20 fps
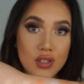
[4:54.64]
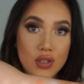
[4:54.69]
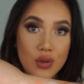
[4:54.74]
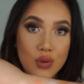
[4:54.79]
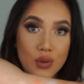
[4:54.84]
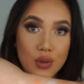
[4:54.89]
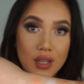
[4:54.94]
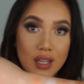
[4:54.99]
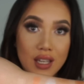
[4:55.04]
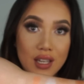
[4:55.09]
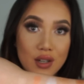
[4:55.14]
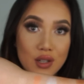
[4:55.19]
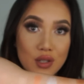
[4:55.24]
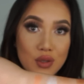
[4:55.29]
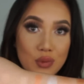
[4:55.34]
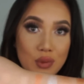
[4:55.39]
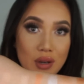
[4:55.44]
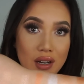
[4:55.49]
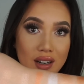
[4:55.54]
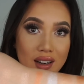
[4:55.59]
so
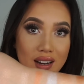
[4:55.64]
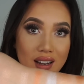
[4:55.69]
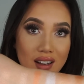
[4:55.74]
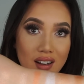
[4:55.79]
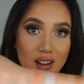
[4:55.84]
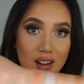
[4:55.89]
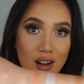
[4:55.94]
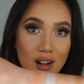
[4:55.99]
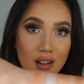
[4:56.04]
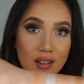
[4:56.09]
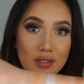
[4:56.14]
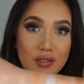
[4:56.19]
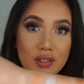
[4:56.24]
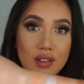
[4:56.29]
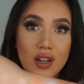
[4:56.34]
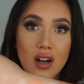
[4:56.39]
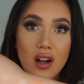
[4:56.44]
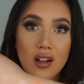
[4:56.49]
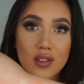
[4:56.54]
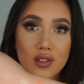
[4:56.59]
here's what all of
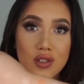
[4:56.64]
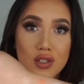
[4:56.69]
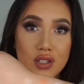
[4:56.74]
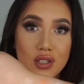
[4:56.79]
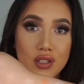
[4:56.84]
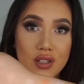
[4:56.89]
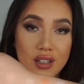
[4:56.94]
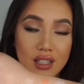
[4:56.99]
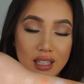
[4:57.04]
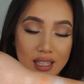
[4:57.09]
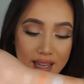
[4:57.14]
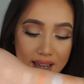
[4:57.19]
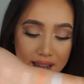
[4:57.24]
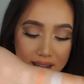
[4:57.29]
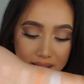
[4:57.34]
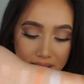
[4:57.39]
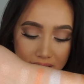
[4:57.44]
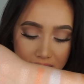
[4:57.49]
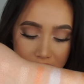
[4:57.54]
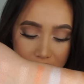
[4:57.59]
the colors look
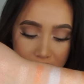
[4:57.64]
like.